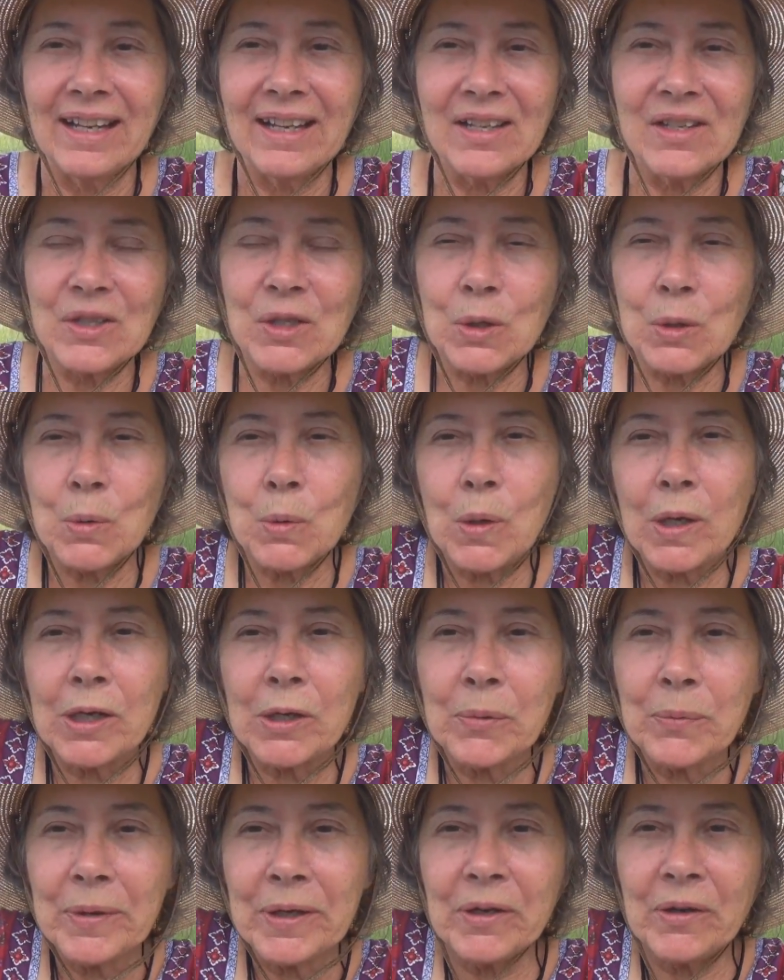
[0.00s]
so what
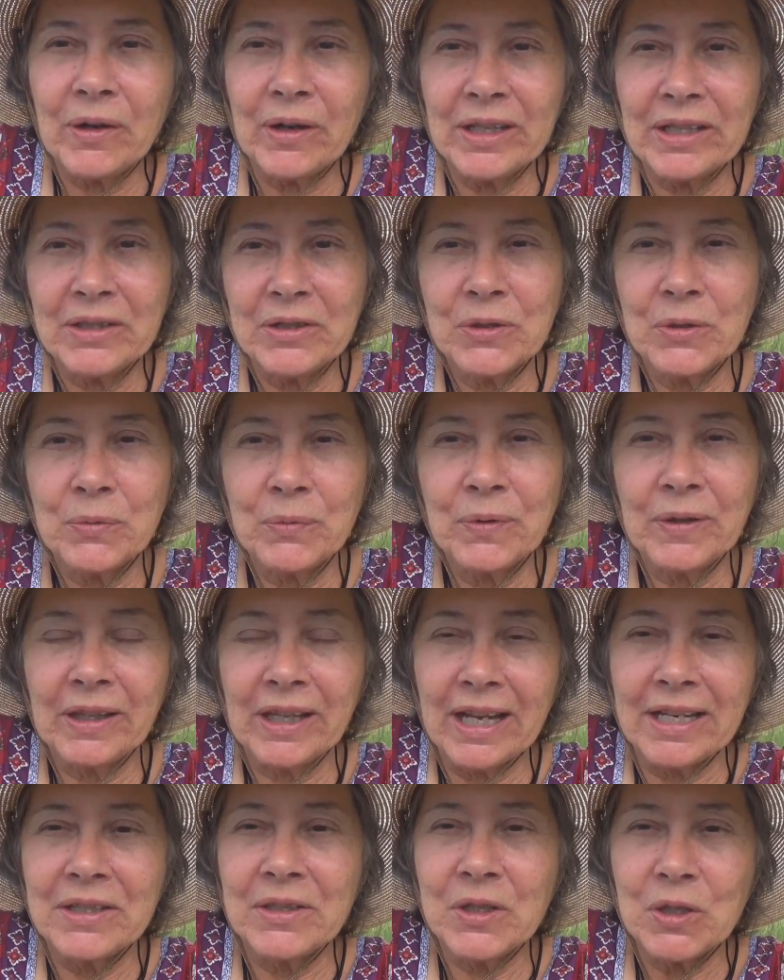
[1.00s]
are we going to
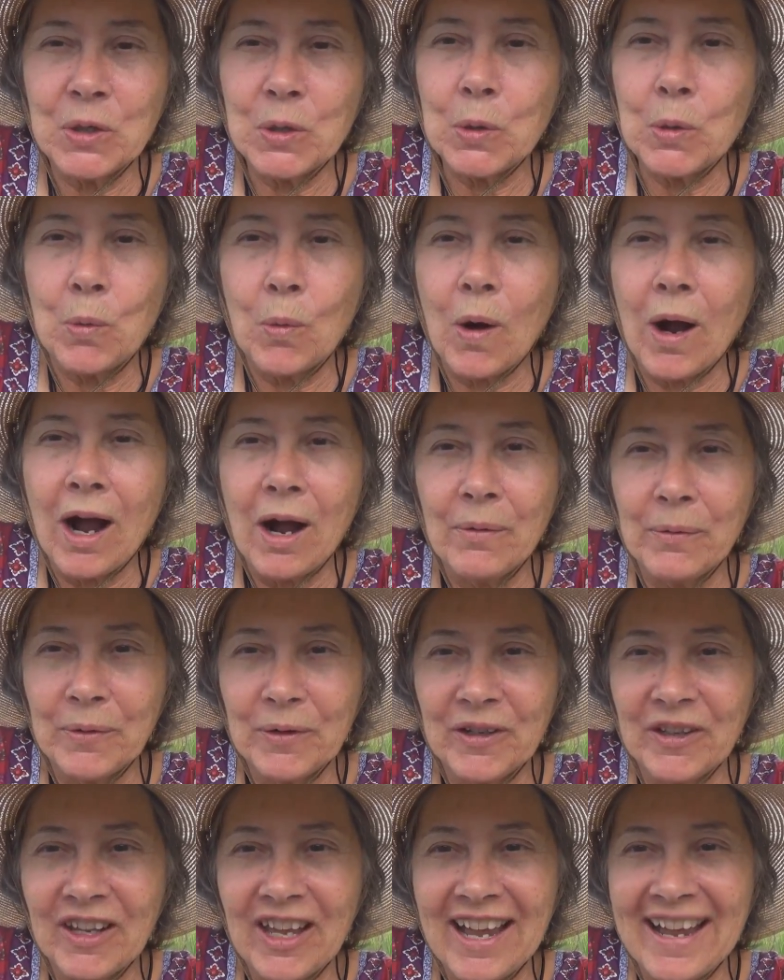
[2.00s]
relate to while
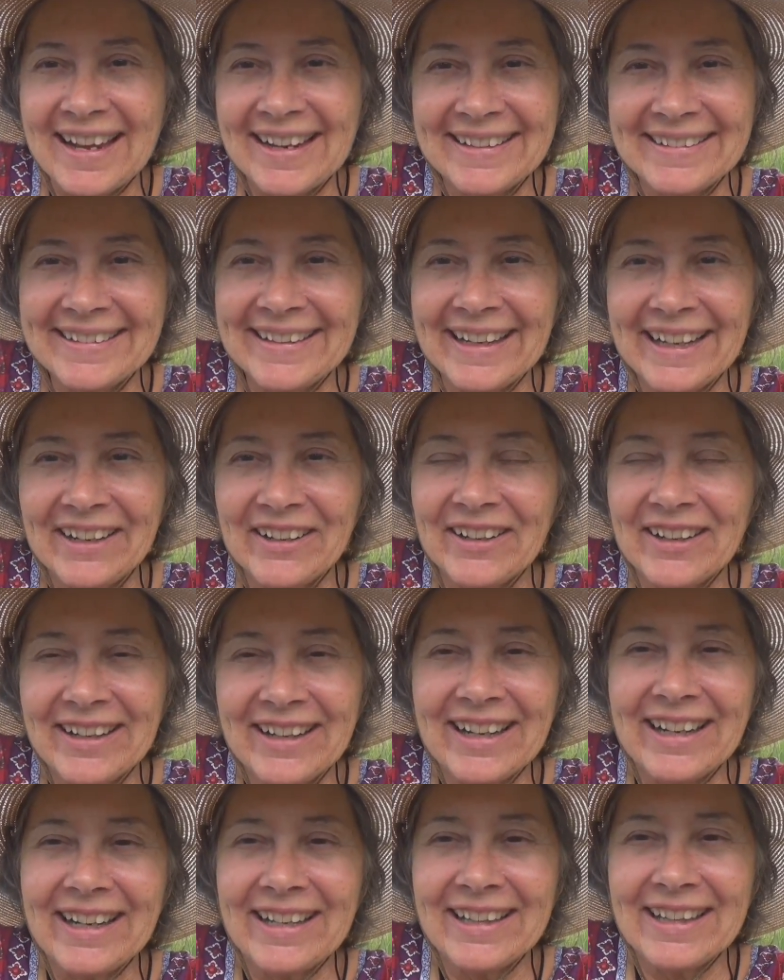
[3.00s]
we're lying there
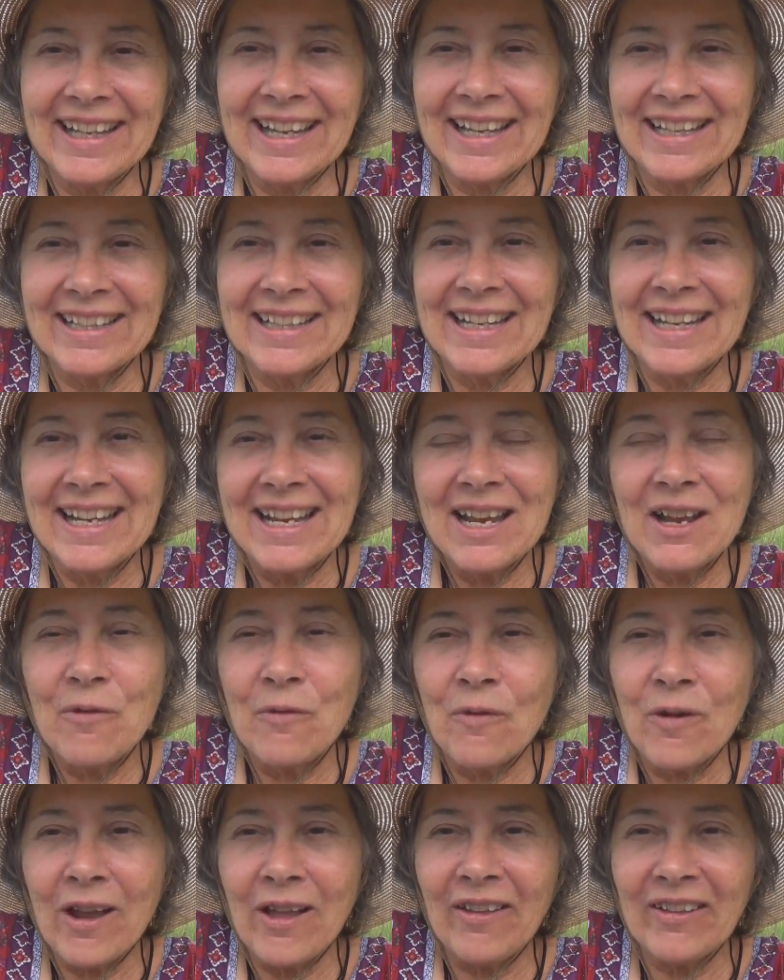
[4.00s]
in that
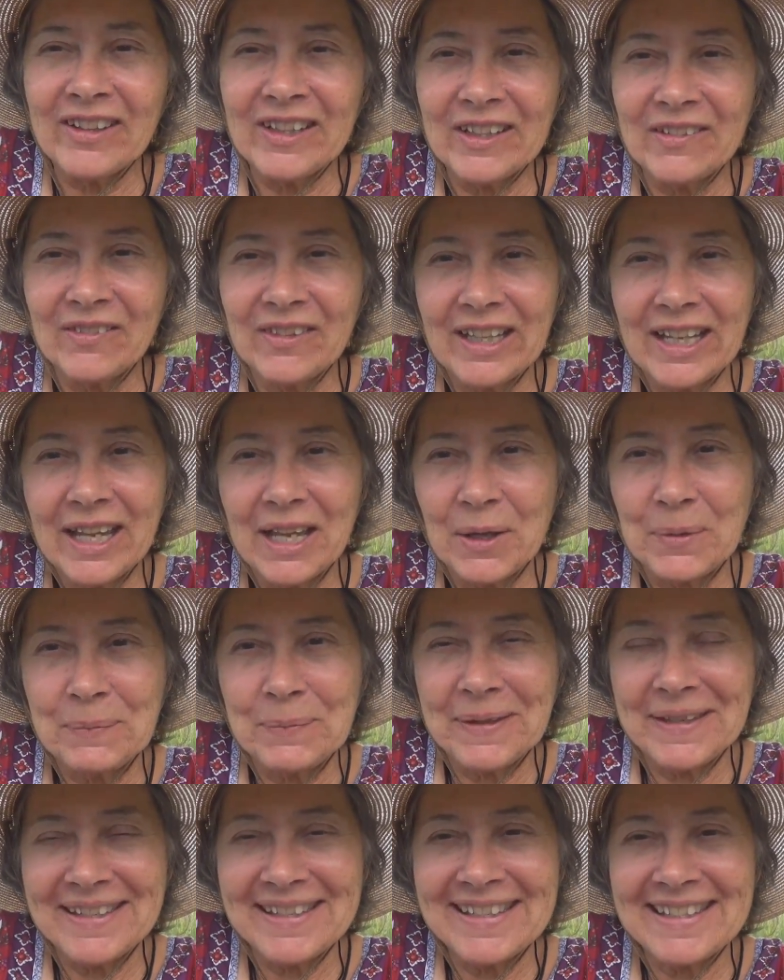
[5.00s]
relatively
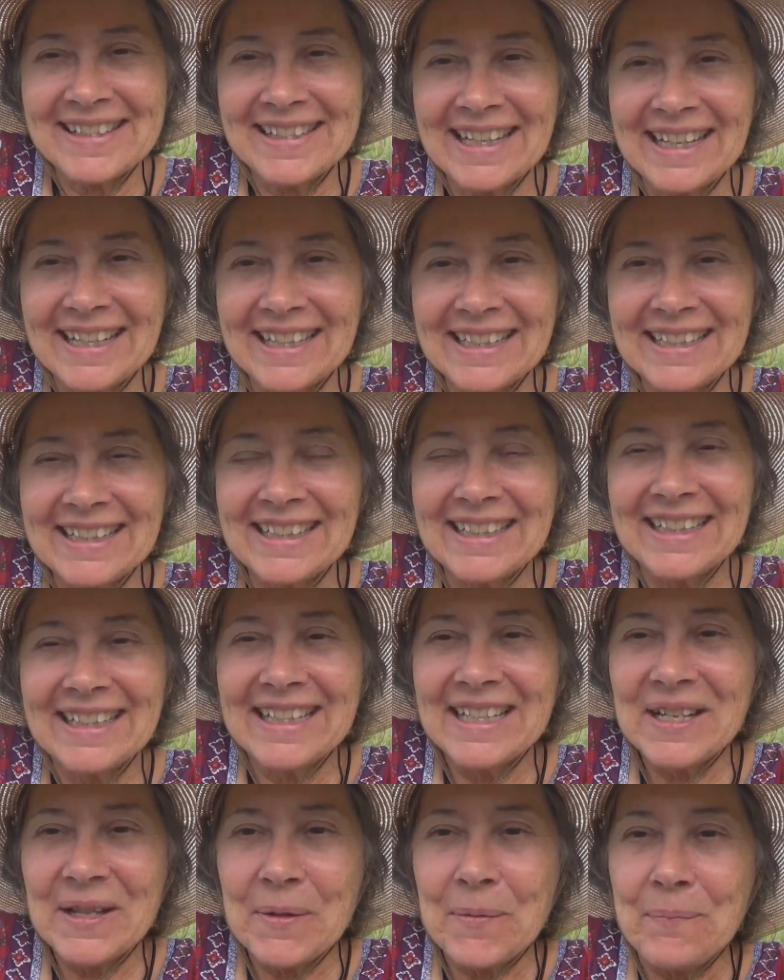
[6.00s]
helpless state
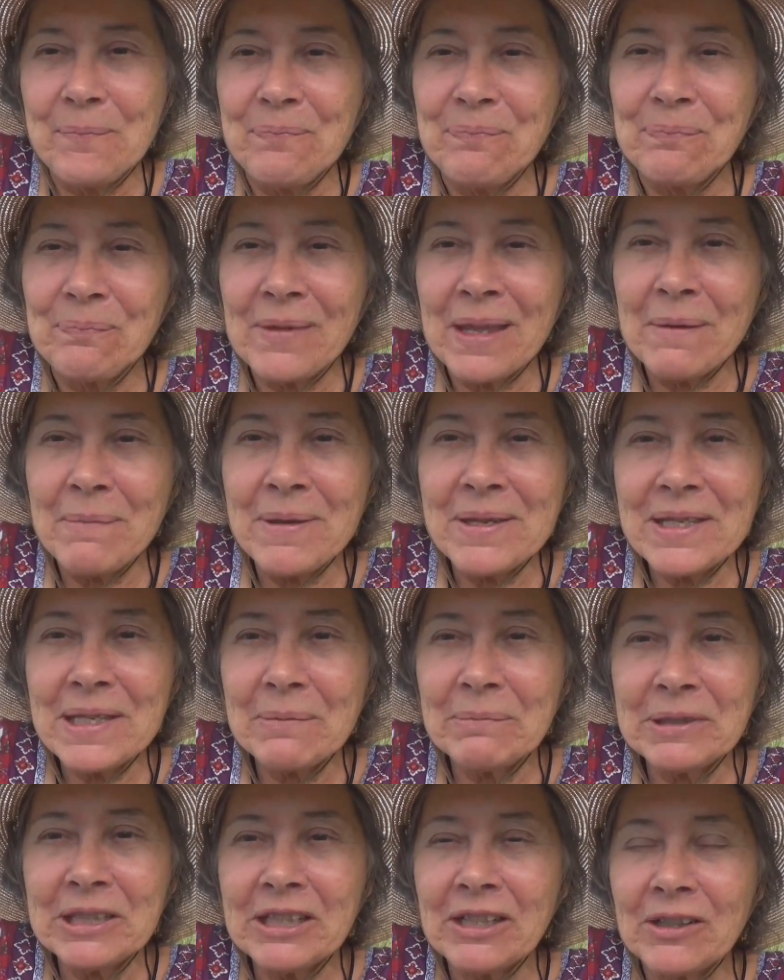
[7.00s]
maybe
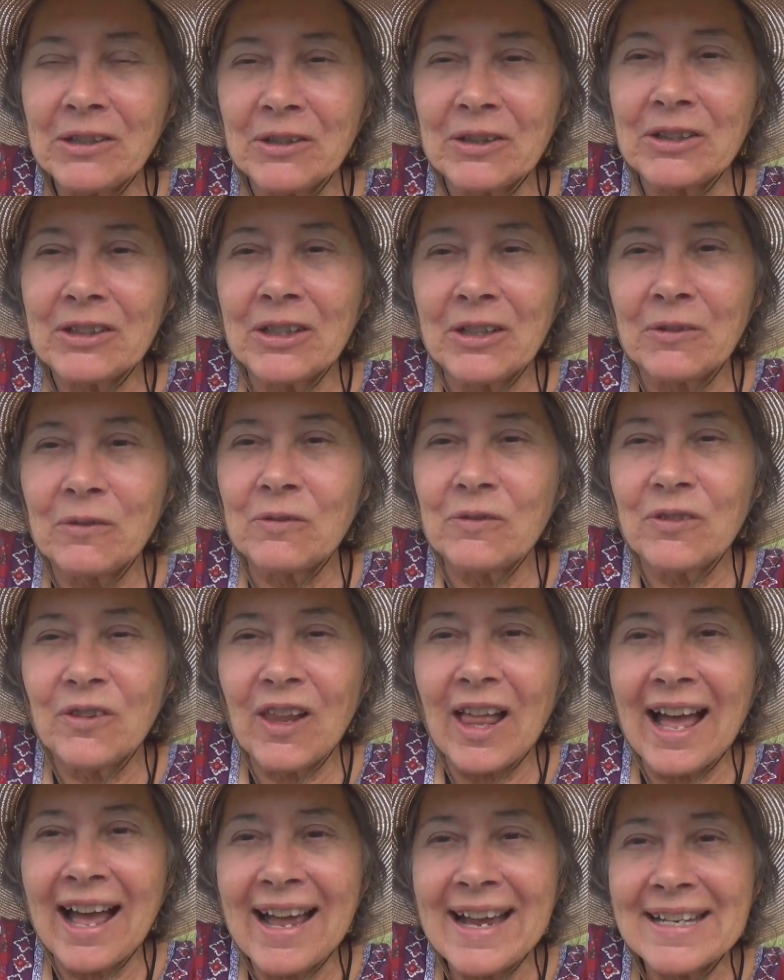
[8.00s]
some little little
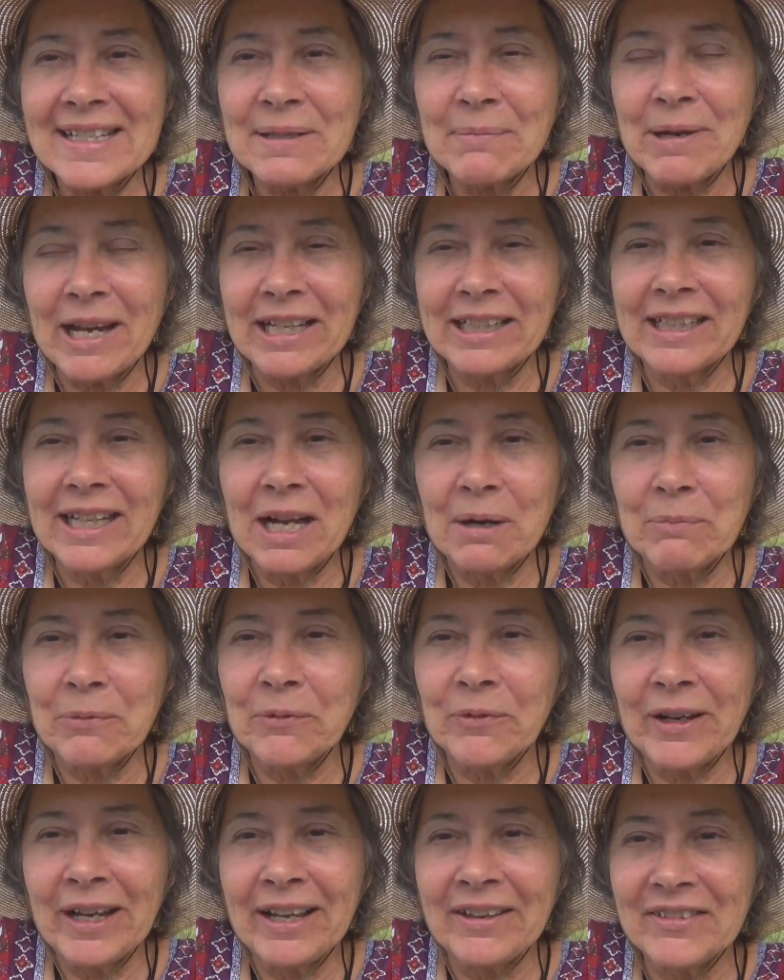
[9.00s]
flies might come
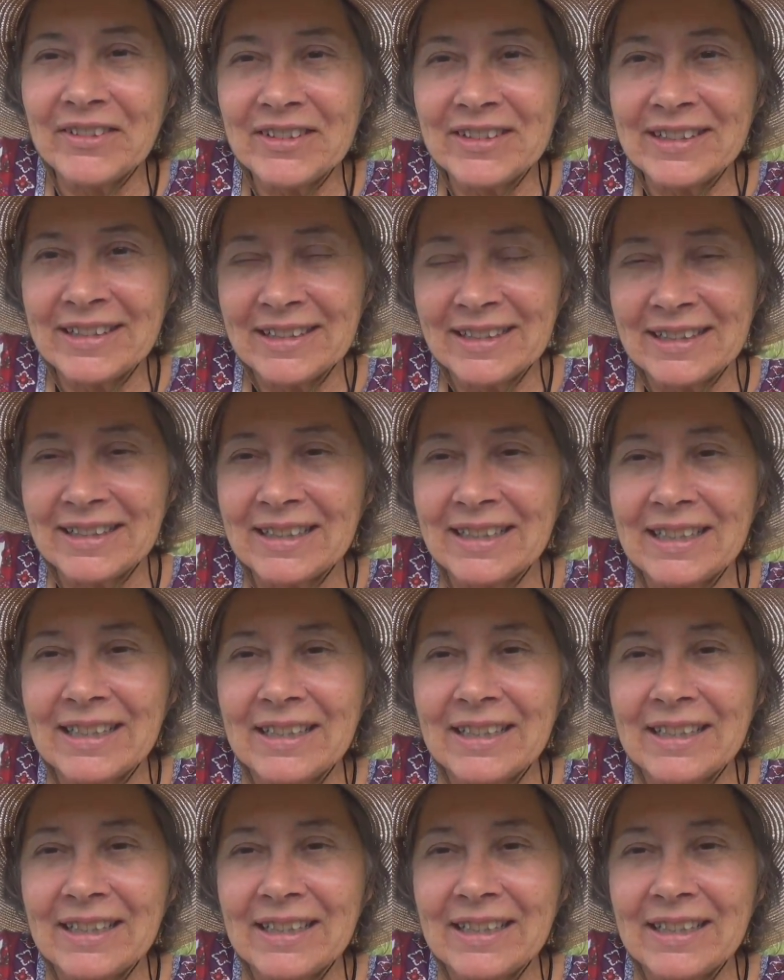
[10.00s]
around, uh,